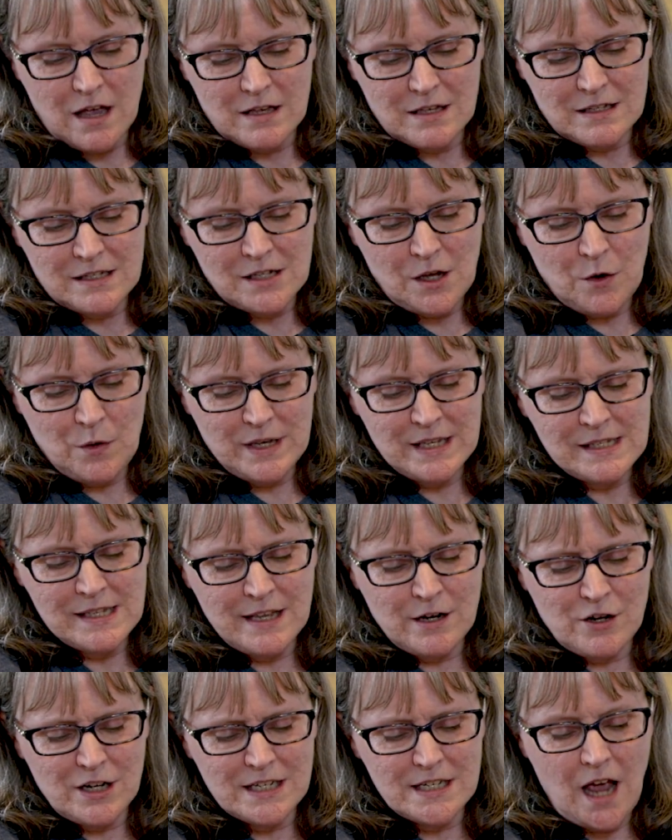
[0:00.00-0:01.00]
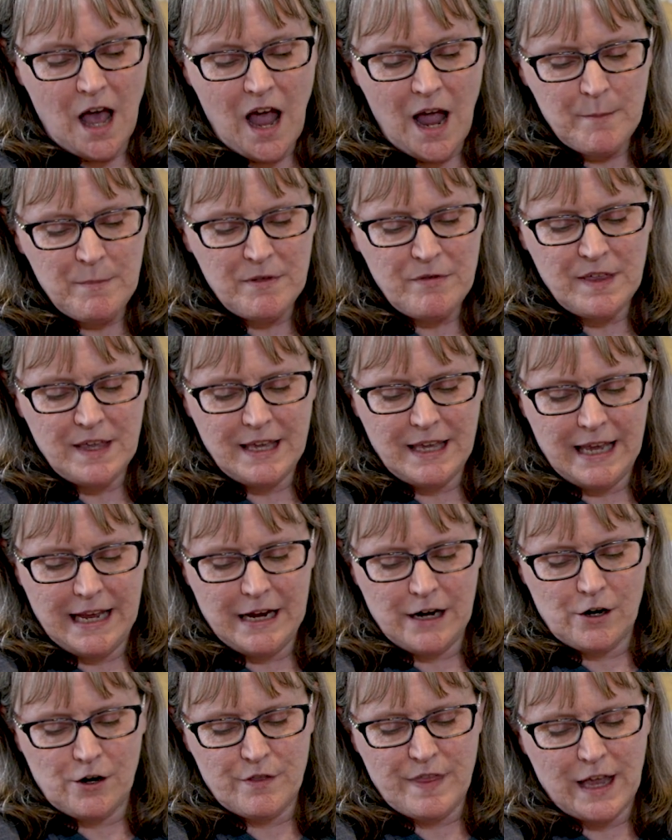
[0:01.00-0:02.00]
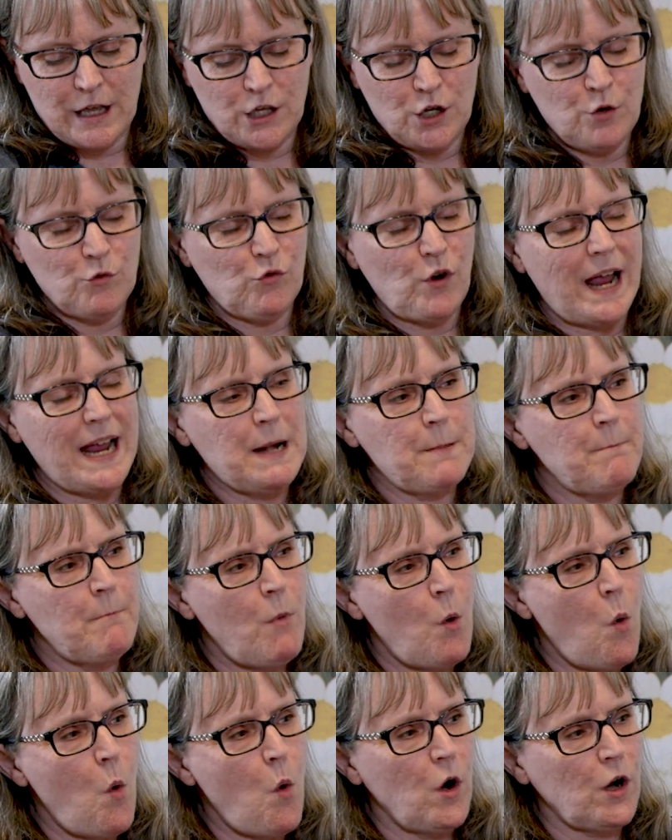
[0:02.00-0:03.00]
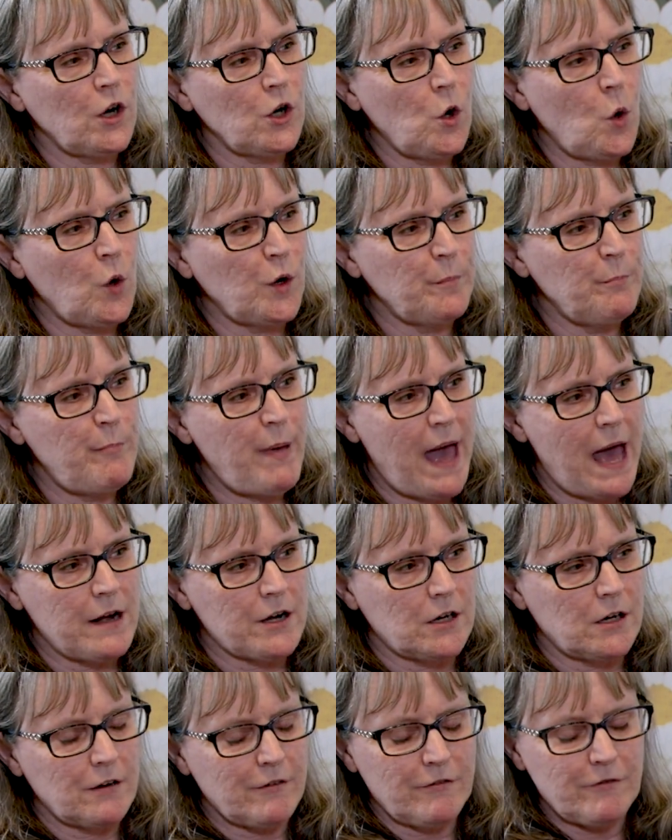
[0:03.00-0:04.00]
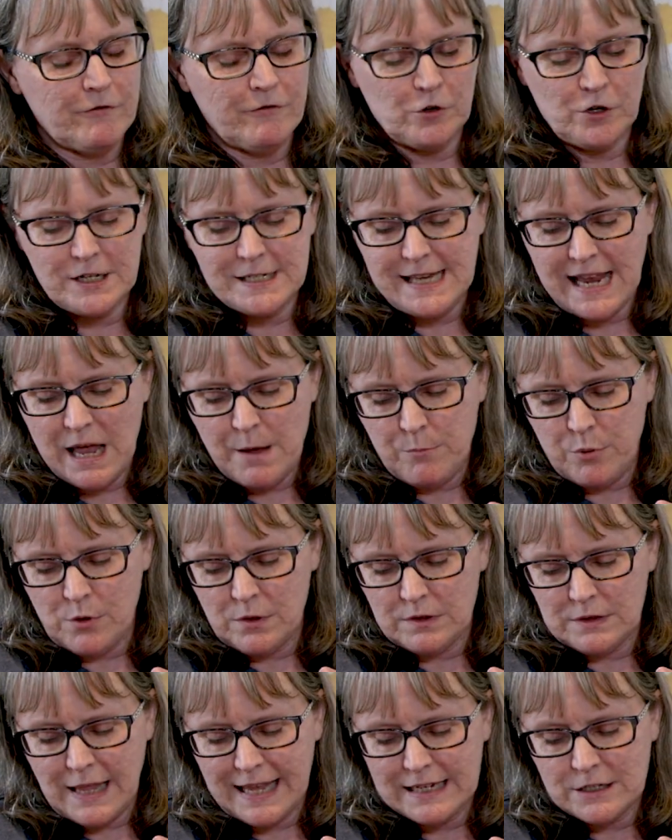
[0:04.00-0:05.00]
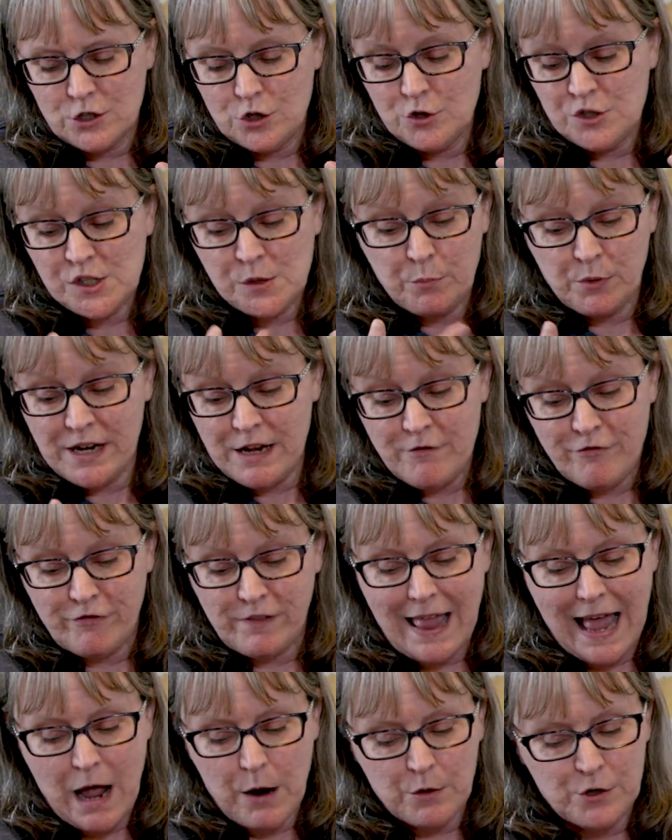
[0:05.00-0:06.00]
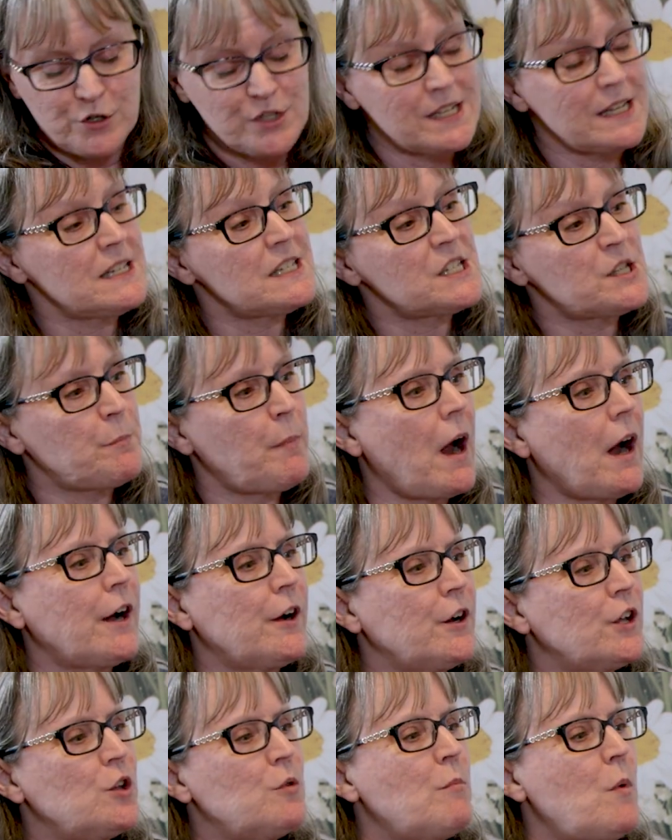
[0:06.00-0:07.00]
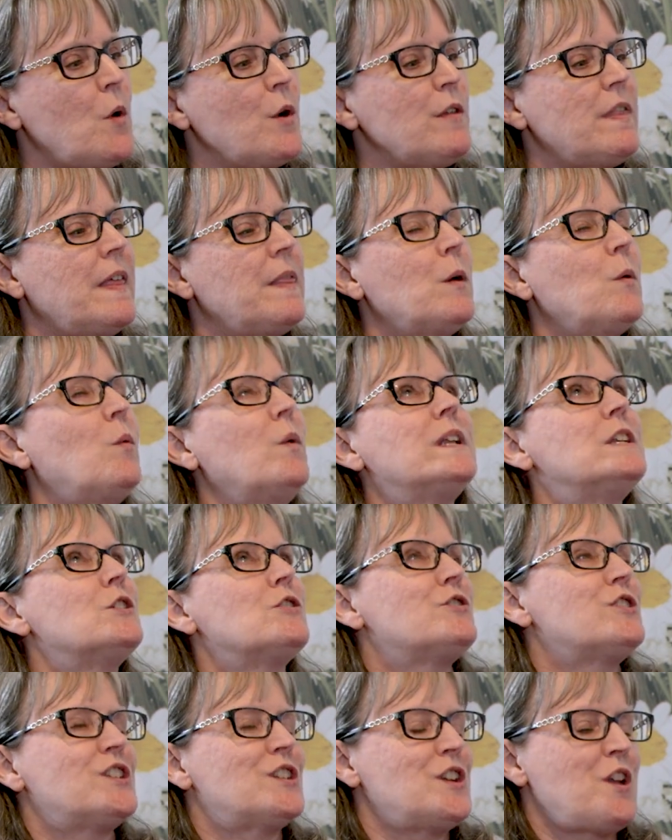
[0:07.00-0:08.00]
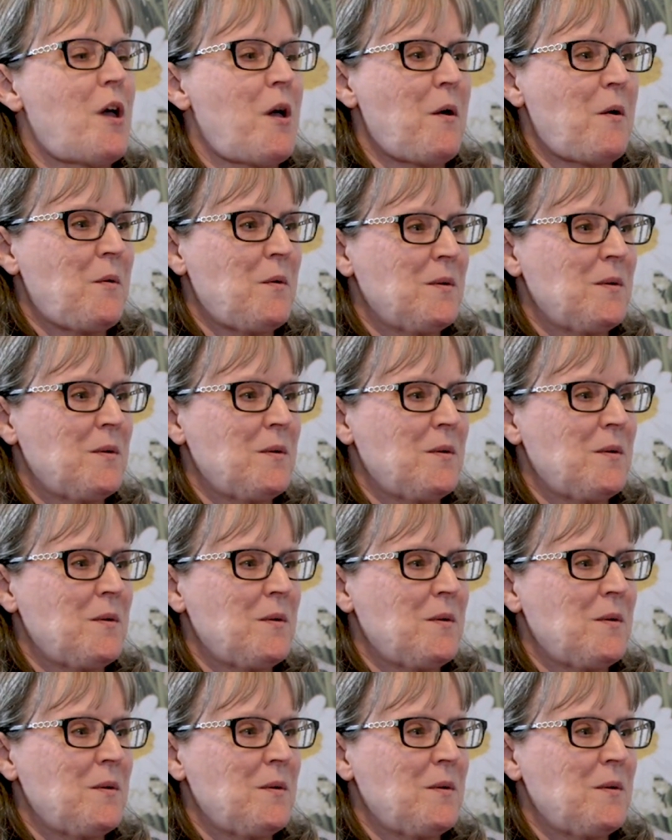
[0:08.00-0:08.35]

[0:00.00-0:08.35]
So is there a time of the year that you write more or better? For example, like, do spring flowers inspire you more than the winter snow?